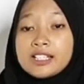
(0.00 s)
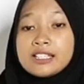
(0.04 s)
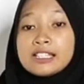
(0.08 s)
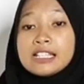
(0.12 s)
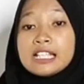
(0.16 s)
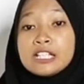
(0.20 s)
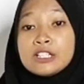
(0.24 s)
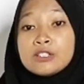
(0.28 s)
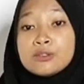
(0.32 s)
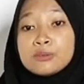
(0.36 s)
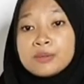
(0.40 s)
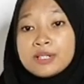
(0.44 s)

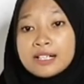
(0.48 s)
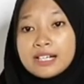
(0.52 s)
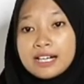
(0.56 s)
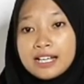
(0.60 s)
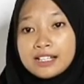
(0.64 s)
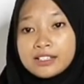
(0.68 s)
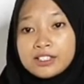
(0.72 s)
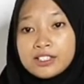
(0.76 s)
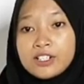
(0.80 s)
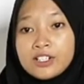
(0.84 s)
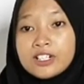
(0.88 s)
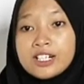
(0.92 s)
The
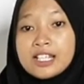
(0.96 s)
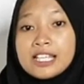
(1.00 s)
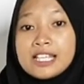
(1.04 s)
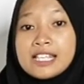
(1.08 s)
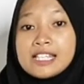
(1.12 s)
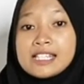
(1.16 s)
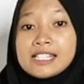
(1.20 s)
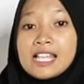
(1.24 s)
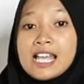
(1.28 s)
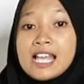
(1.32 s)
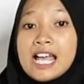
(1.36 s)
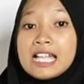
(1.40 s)
numerator
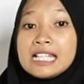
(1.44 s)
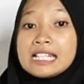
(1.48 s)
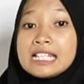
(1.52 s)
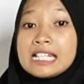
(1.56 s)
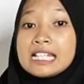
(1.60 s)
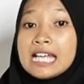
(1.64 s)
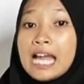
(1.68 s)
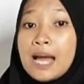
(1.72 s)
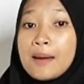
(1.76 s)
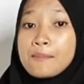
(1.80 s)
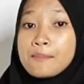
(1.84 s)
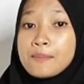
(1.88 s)
is
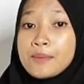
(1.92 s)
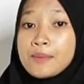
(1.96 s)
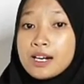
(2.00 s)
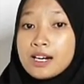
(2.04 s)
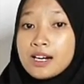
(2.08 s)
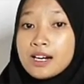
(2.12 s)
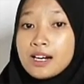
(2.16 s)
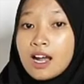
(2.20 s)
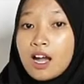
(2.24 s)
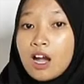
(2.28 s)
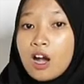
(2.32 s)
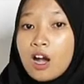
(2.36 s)
the
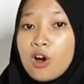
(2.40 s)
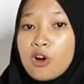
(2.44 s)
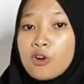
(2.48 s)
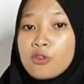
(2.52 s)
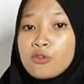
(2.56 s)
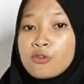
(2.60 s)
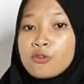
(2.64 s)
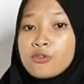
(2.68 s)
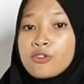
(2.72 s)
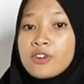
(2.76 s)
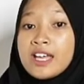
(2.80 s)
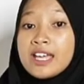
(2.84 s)
number
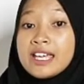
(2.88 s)
of